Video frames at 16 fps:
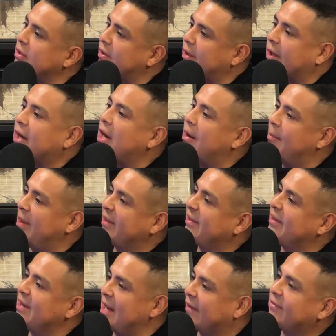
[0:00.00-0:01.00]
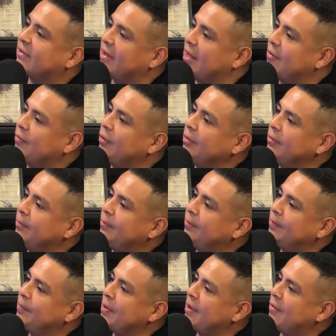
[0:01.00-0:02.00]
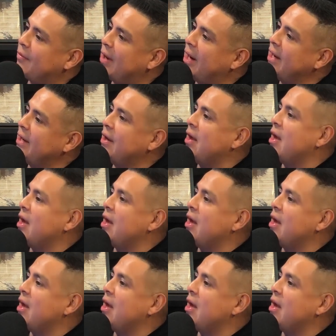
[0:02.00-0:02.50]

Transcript: that come at the next level, right?